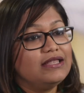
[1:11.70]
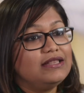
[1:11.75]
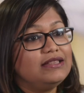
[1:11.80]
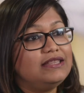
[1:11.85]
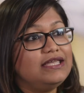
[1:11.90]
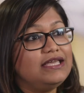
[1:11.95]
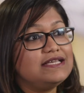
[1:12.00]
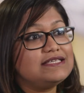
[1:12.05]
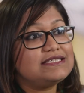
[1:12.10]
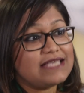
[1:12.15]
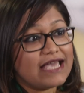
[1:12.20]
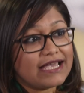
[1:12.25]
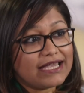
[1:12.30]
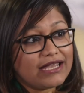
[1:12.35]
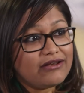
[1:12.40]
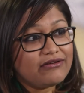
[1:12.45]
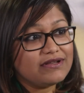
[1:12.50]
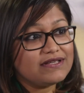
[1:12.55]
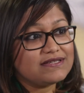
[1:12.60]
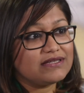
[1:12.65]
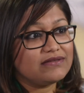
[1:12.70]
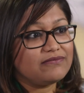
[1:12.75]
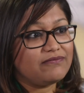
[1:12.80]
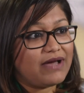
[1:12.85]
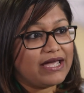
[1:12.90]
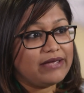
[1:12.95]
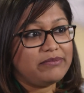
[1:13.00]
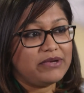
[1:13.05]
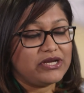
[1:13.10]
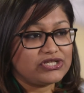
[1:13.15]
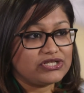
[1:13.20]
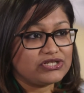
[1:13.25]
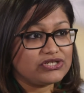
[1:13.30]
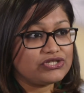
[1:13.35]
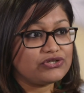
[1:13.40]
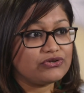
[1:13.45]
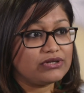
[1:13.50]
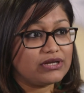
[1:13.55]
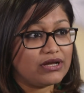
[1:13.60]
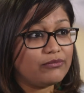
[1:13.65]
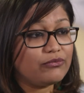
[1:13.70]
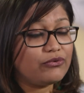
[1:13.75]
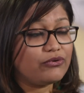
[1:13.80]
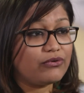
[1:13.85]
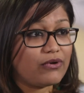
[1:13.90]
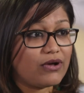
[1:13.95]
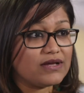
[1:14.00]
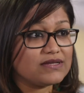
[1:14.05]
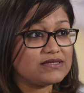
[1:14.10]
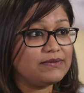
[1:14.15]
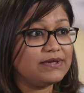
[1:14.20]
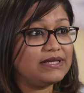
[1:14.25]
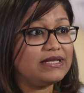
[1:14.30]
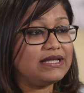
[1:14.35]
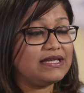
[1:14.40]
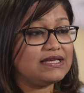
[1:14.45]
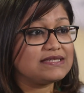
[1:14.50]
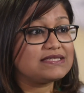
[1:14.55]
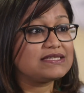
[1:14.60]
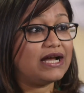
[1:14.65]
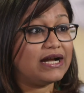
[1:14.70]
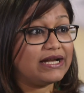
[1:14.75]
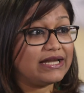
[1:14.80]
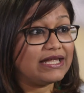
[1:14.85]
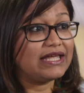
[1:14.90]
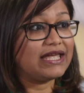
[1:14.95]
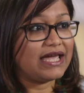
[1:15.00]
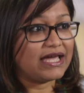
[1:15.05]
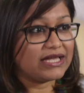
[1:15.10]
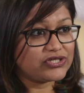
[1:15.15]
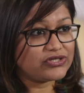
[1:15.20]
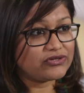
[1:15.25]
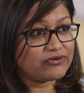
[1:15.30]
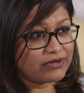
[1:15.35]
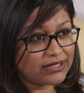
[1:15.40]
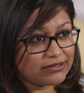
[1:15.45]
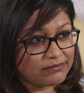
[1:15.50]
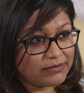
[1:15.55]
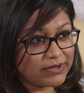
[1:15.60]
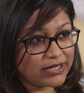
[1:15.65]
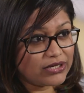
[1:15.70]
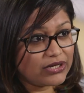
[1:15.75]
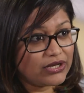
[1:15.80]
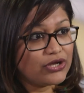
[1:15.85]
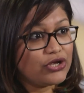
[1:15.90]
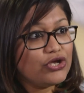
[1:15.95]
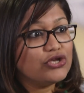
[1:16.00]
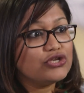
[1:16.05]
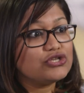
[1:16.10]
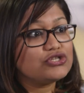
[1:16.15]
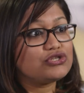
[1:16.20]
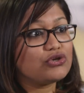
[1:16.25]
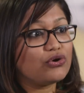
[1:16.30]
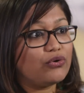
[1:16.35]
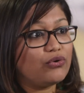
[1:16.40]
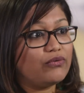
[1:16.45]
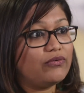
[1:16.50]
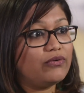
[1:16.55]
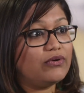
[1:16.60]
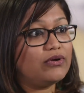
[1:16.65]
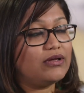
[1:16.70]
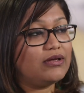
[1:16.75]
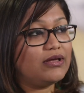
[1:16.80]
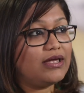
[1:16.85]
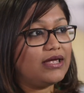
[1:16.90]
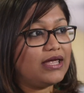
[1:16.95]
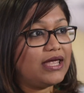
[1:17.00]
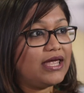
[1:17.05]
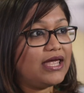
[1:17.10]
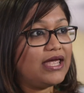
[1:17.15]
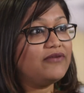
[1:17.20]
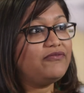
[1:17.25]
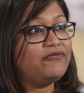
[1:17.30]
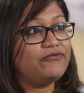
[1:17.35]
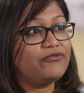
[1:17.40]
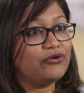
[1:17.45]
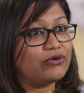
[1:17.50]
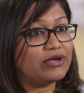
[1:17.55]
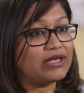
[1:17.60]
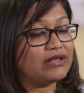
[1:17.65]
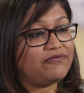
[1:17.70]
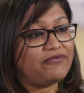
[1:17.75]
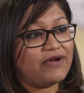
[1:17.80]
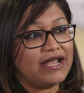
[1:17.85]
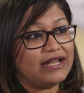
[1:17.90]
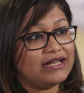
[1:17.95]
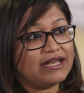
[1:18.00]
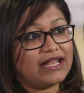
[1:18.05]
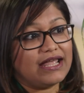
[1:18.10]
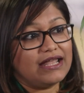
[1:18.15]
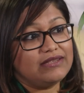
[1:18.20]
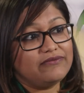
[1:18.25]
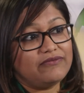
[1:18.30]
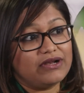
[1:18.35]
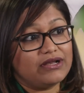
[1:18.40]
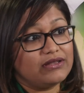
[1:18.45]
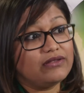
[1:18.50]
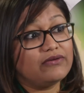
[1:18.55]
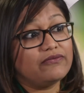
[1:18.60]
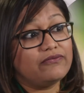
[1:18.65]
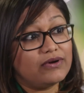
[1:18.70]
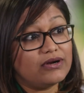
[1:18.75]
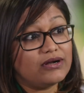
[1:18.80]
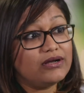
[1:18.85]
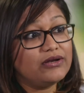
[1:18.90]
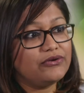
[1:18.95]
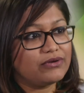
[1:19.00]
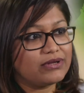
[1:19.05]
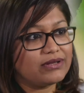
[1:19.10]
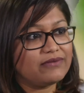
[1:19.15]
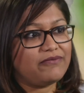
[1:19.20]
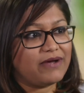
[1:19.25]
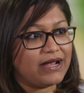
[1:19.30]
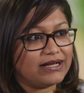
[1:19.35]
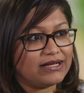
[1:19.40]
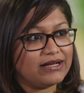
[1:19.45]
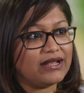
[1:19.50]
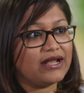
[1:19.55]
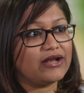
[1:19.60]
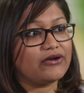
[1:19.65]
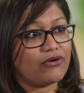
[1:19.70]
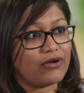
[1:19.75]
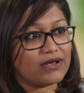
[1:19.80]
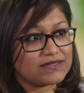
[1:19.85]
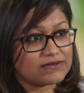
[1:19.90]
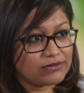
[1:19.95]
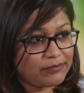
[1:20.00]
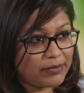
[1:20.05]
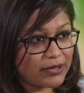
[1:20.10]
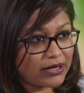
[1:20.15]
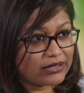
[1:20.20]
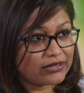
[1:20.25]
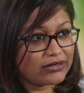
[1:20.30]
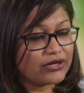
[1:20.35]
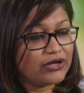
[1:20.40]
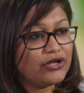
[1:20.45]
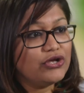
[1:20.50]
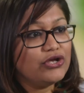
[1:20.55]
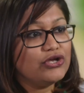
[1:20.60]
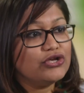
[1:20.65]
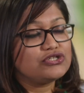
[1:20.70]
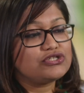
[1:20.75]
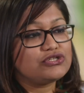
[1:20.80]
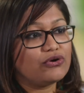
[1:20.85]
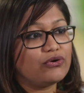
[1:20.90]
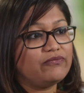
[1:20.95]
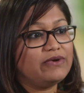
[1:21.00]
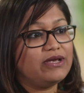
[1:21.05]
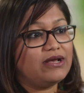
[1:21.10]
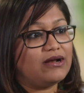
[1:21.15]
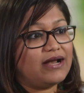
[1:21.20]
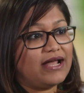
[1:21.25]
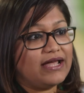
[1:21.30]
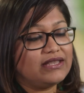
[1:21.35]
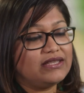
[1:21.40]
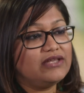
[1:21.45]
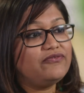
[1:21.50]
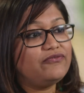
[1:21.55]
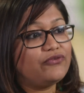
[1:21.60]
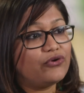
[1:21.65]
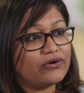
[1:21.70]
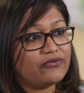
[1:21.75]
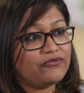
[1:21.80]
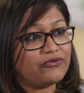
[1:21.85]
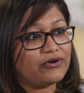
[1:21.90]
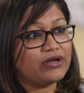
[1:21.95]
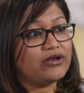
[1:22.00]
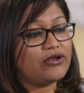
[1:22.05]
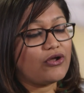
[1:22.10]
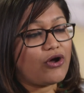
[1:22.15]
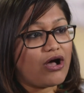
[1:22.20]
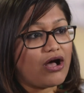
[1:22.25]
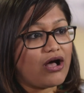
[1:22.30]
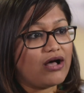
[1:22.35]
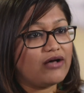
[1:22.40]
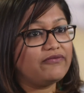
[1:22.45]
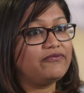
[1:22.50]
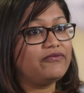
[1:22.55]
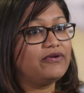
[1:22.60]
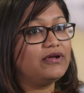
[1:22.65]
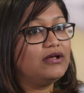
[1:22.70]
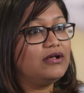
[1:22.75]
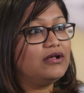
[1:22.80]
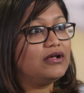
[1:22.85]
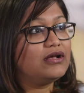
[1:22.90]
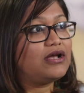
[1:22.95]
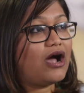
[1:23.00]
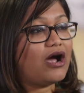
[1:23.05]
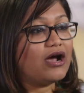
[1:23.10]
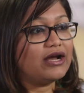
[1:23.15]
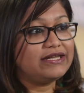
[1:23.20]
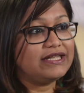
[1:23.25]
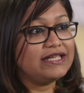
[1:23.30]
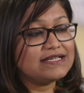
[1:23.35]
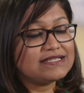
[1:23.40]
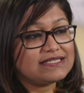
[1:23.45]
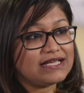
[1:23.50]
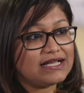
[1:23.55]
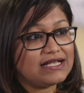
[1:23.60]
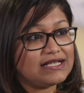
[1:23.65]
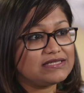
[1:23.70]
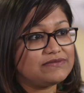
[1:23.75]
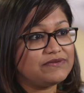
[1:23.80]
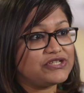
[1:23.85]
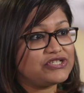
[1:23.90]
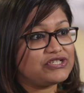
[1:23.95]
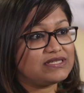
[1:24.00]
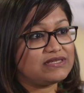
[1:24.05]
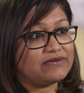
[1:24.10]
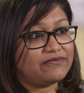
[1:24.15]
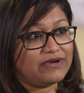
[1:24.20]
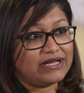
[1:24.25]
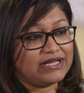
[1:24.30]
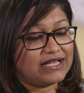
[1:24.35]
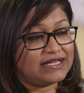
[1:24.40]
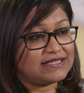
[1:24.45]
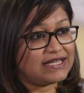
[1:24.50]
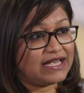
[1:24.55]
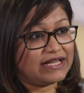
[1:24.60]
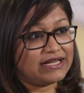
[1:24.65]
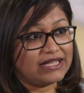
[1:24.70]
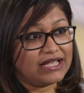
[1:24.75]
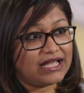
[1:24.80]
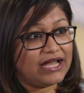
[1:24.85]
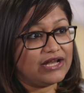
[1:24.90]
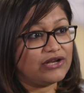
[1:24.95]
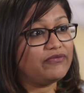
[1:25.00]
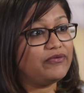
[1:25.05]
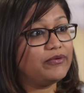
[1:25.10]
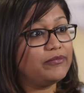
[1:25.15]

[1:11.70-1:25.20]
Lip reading: The second reason why patients should come to Roswell is cutting edge treatment. So if you can find it anywhere in the world, you can find it at Roswell Park. So we are at the forefront of CAR T cells, which is a very exciting kind of